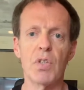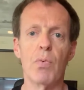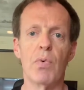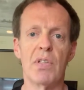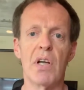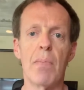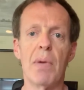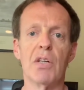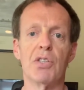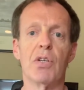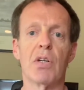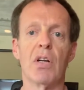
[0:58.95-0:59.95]
With
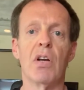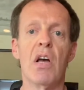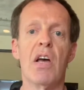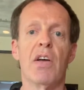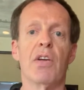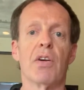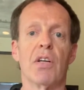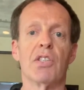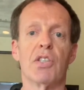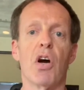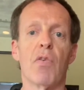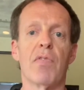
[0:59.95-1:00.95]
dumbbells, you can
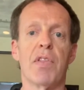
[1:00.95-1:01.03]
start